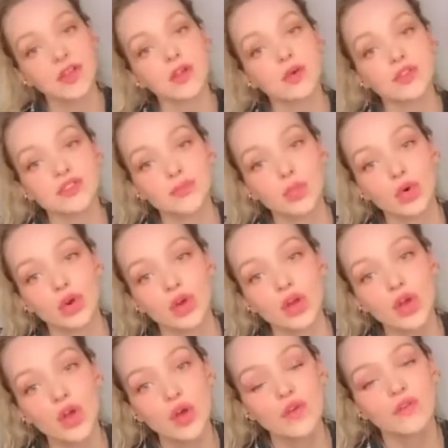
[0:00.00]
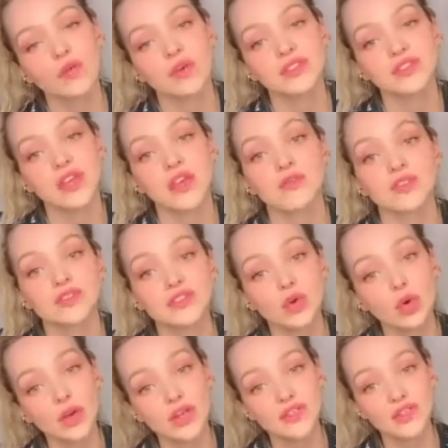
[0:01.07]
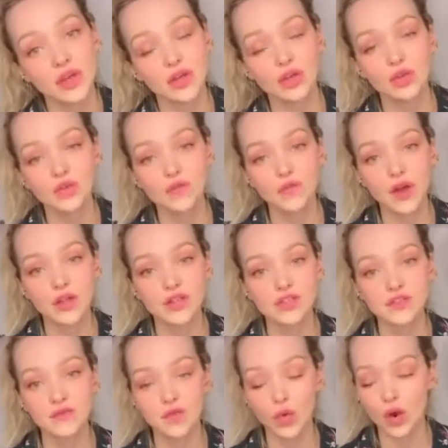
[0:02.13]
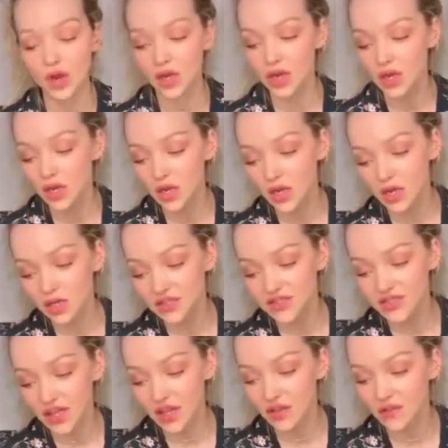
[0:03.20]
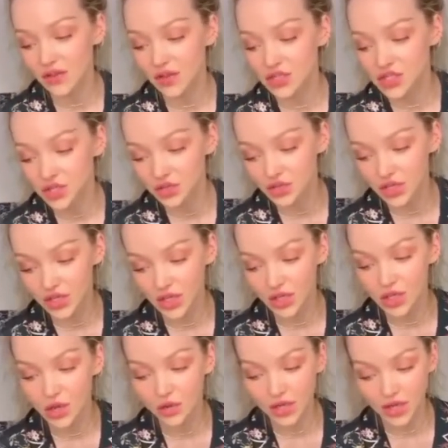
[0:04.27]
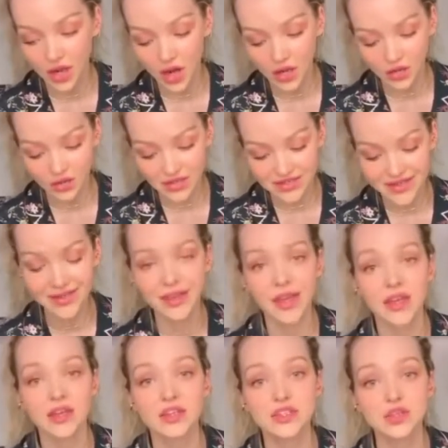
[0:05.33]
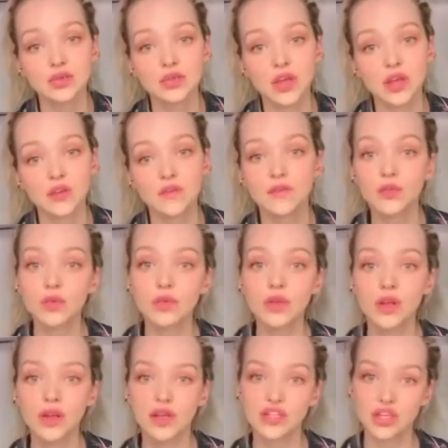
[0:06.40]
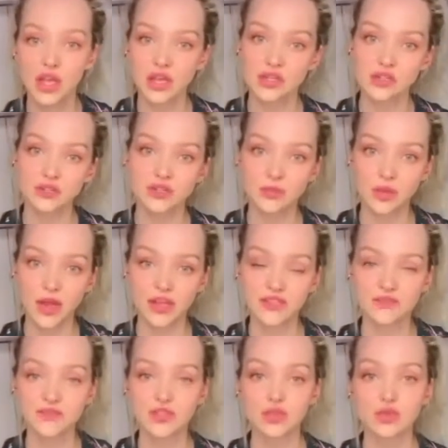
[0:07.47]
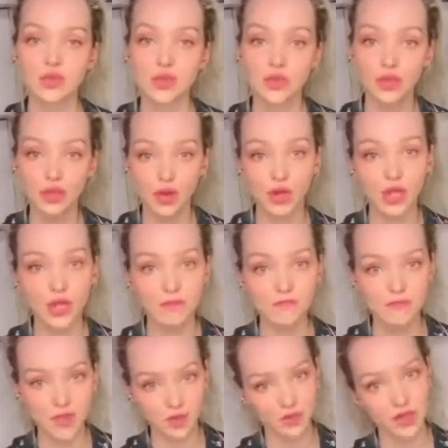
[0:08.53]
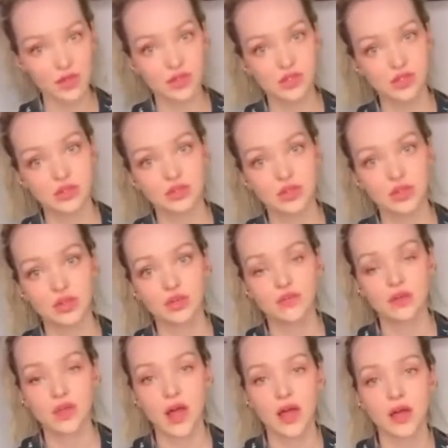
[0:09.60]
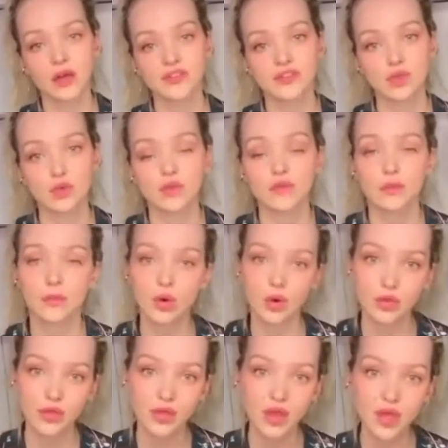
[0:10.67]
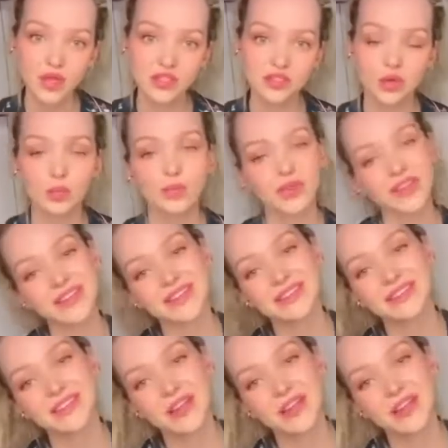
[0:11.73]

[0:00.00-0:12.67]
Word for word: and support for Save With Stories, a new fund for Save the Children and No Kid Hungry, dedicated to getting food and educational supplies to the 30 million children who rely on school for both. So please,